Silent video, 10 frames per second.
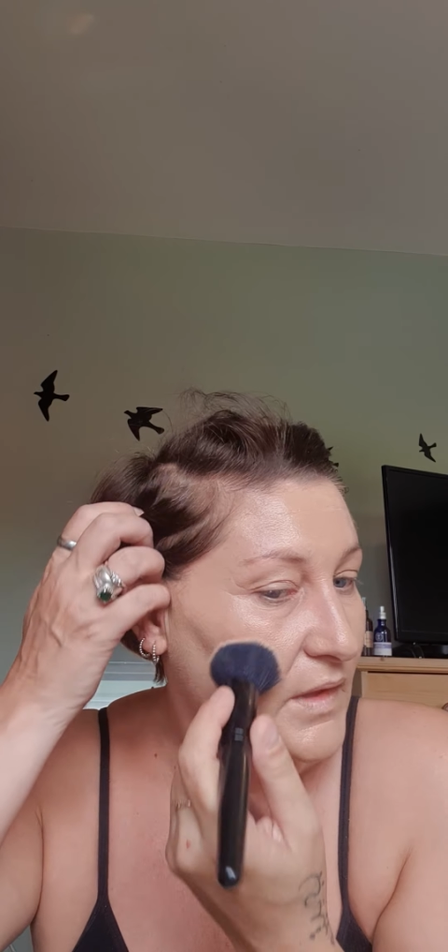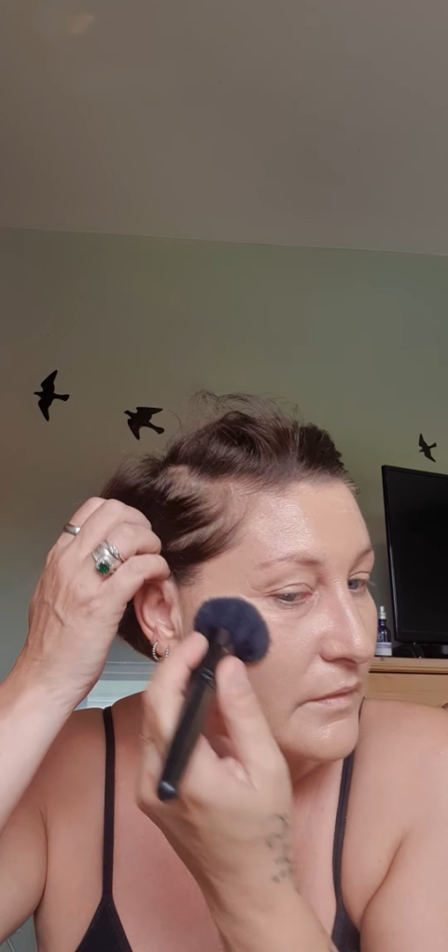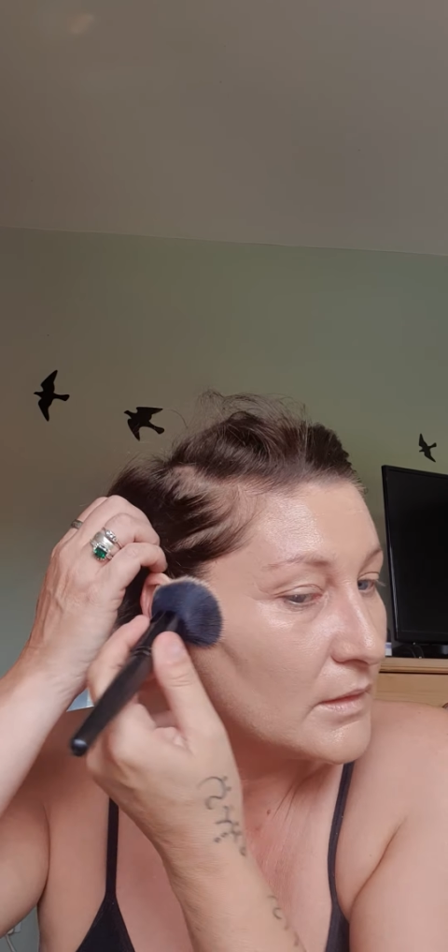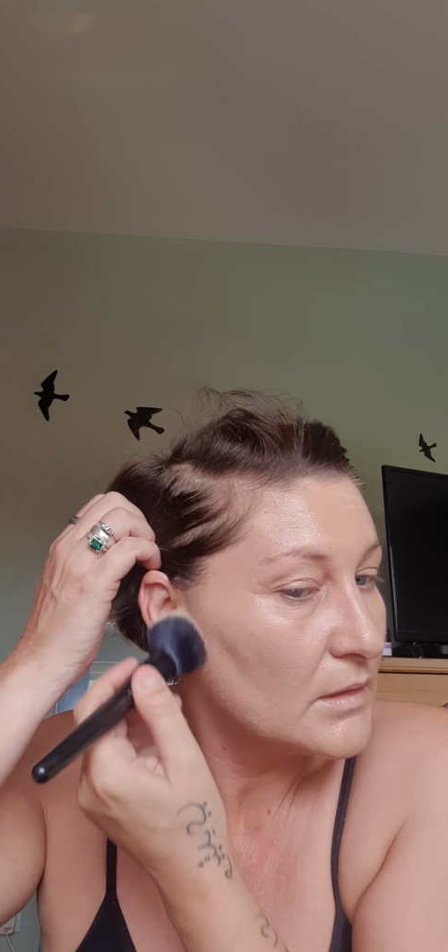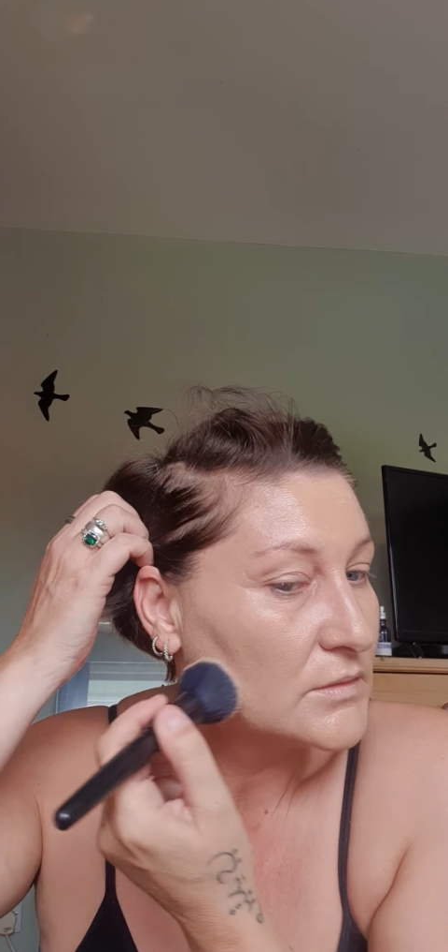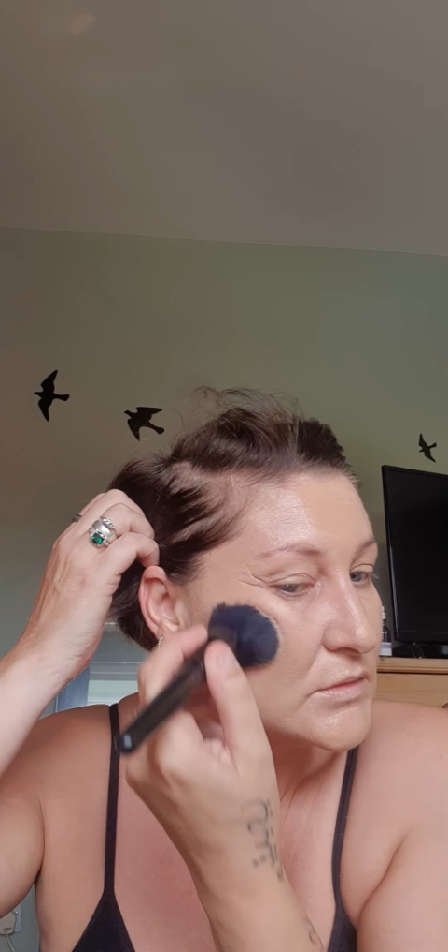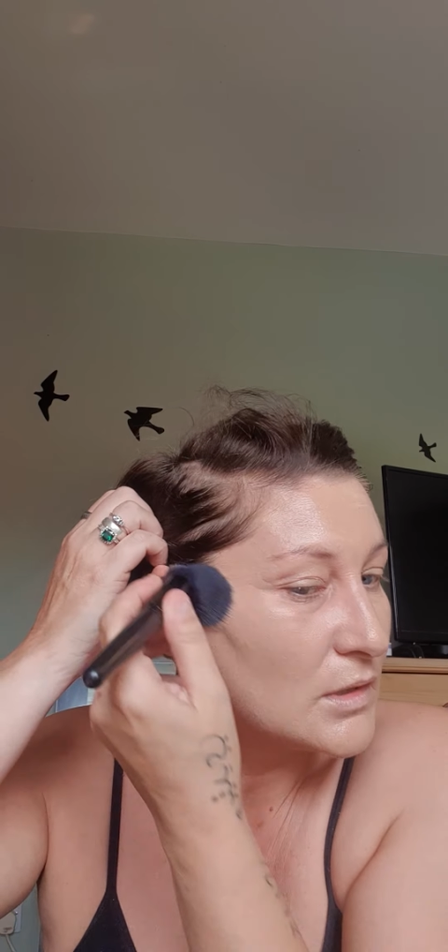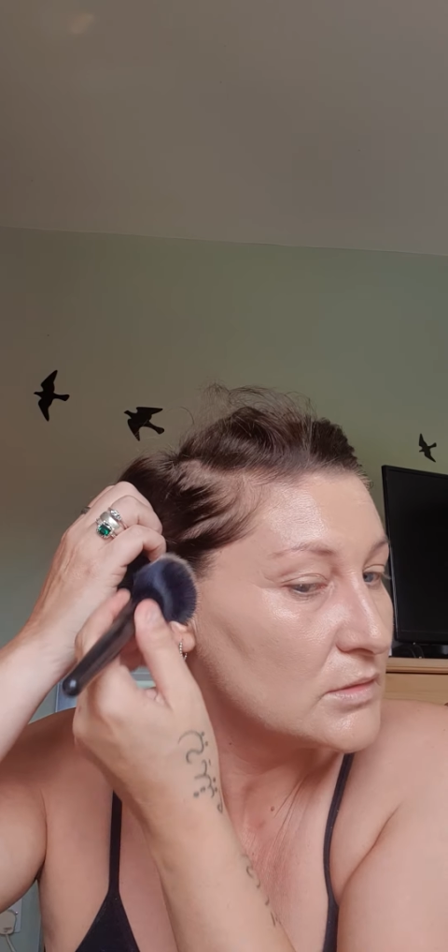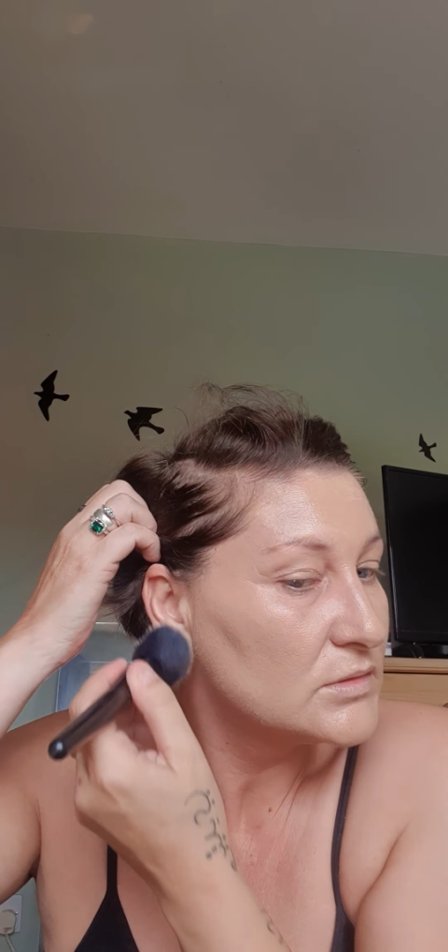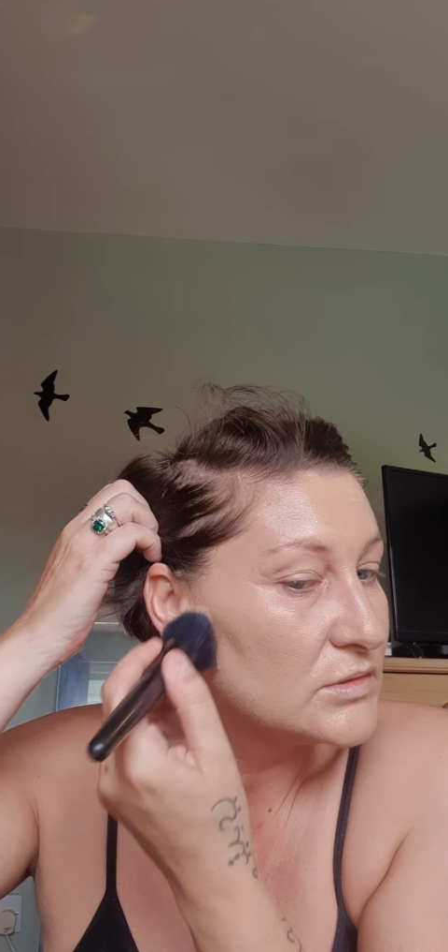And then I'll
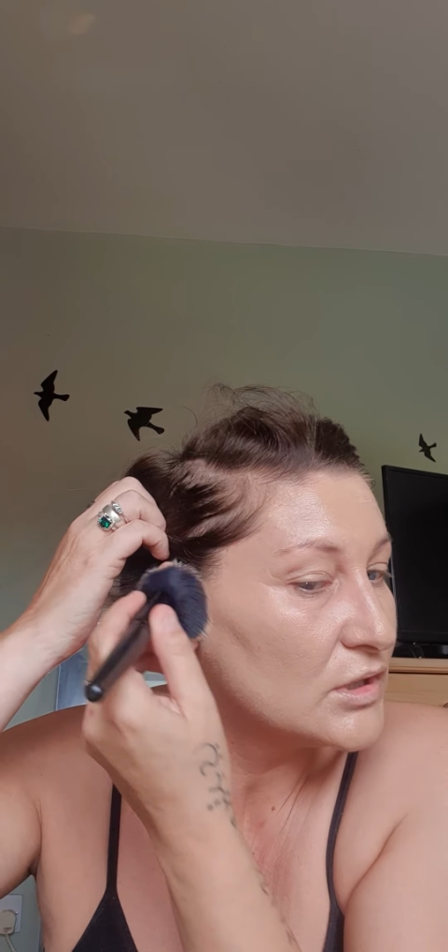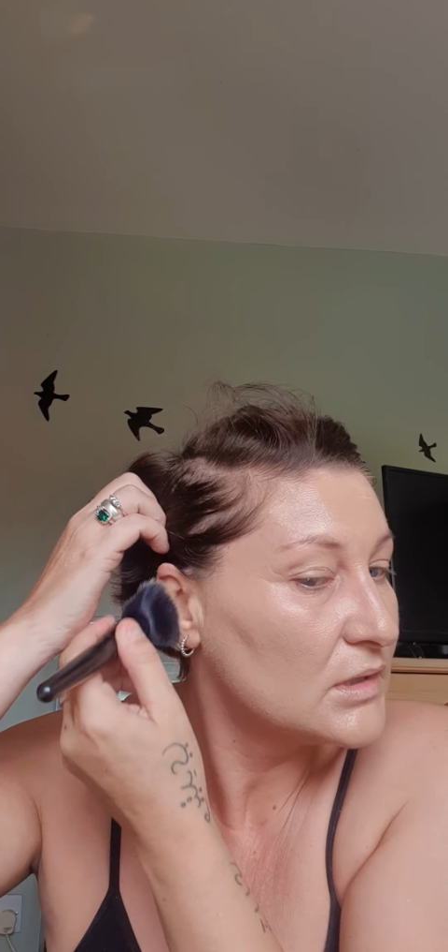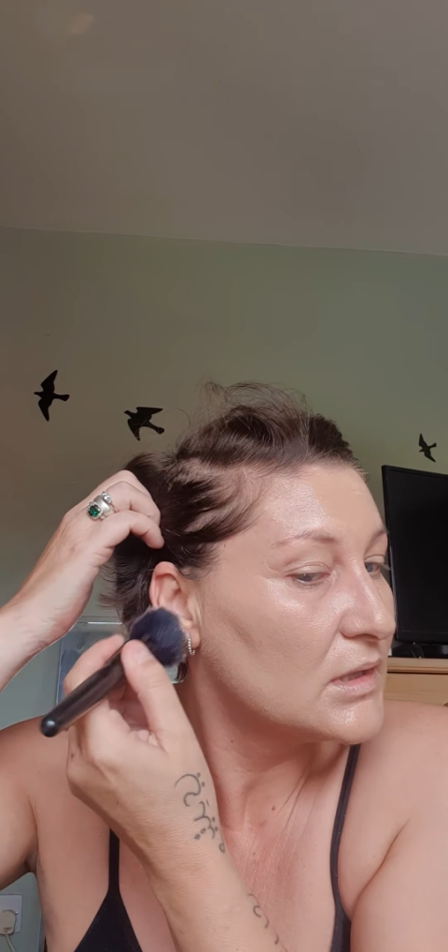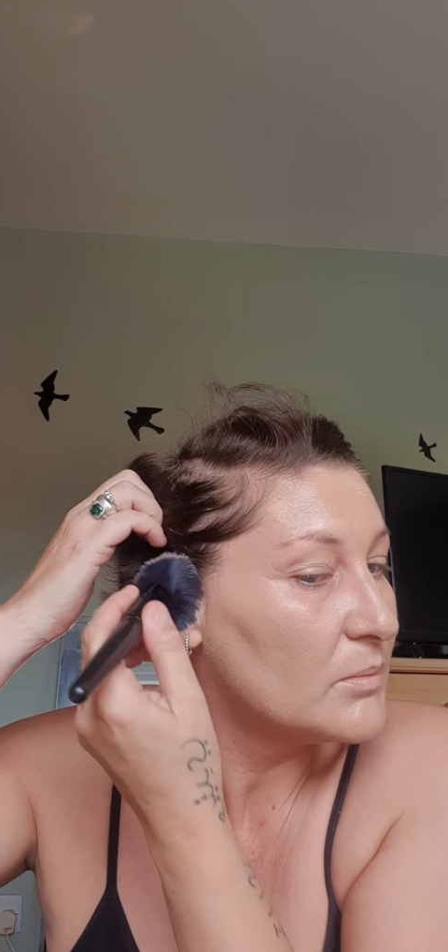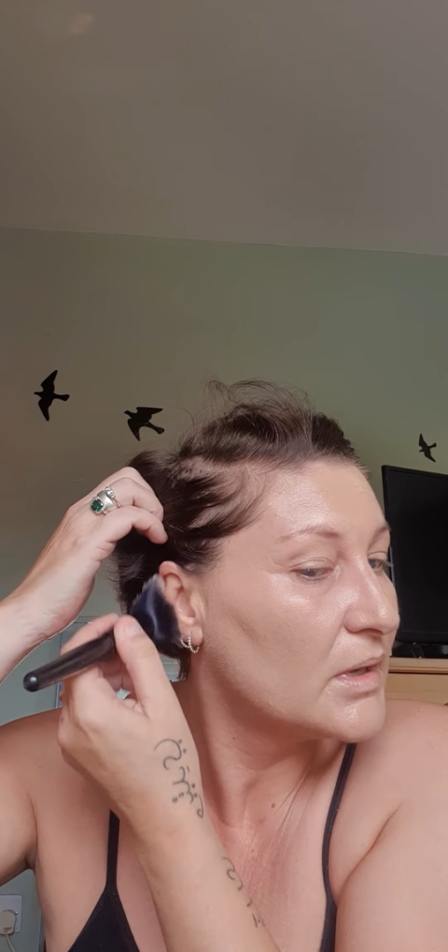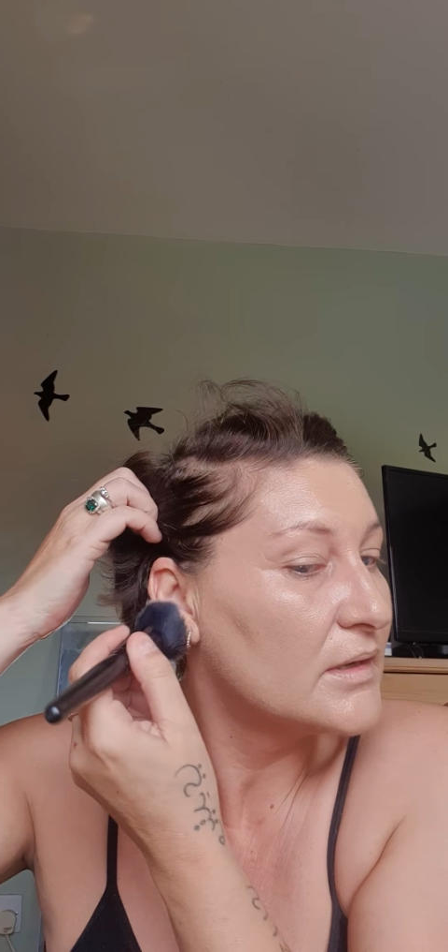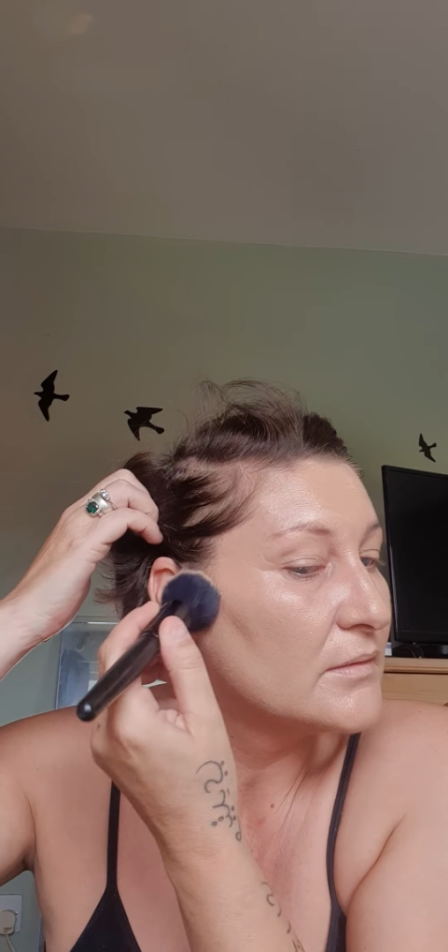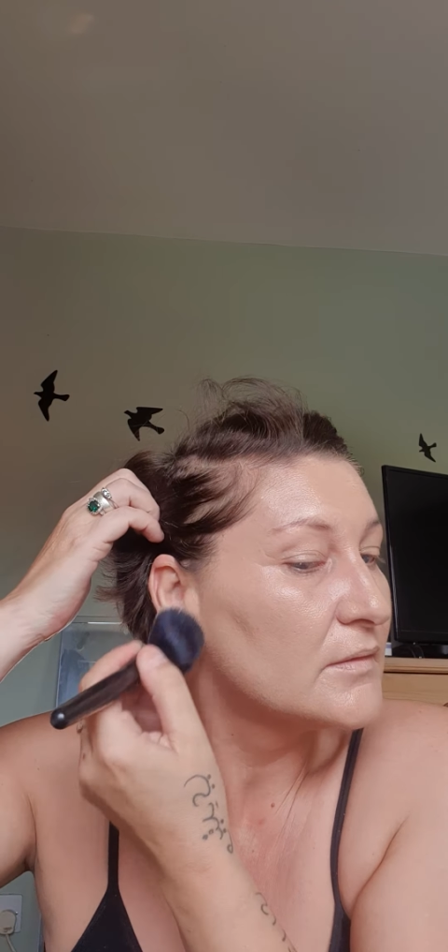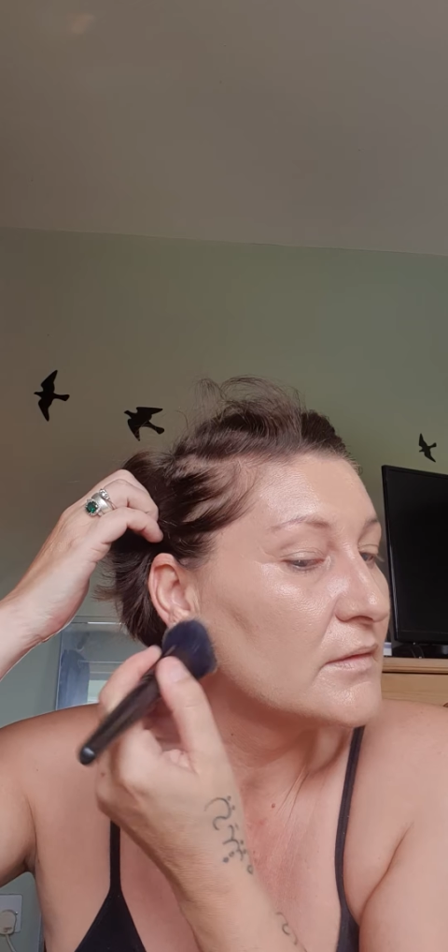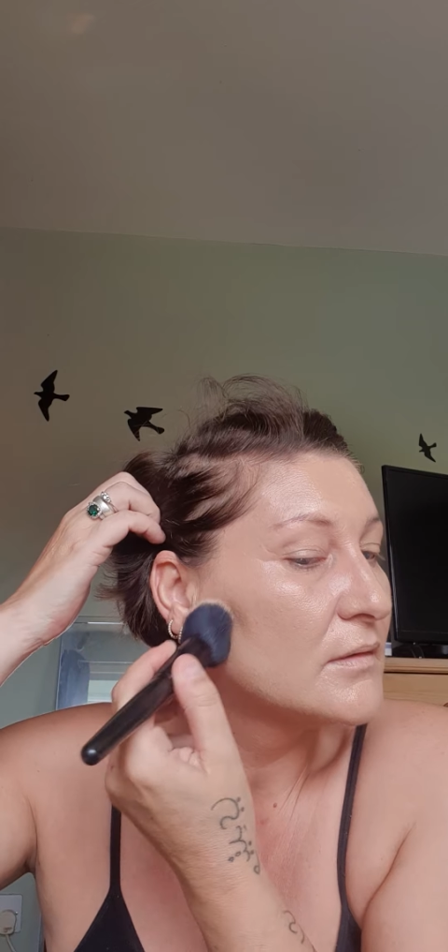start to gently
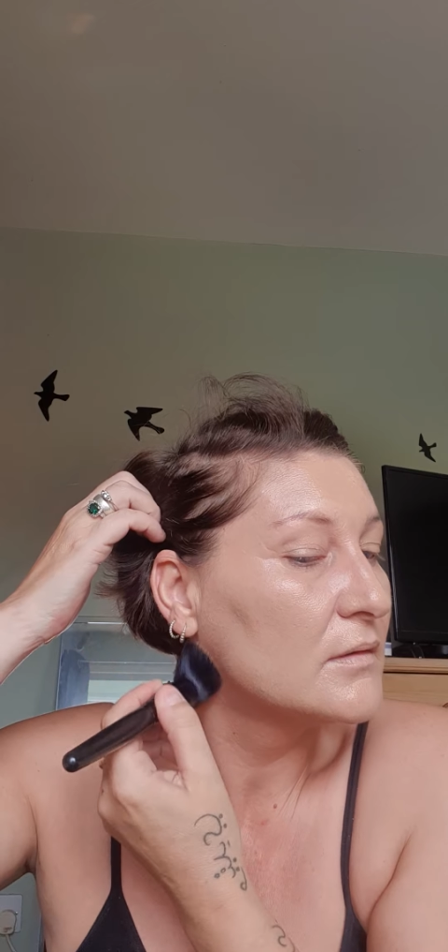blend.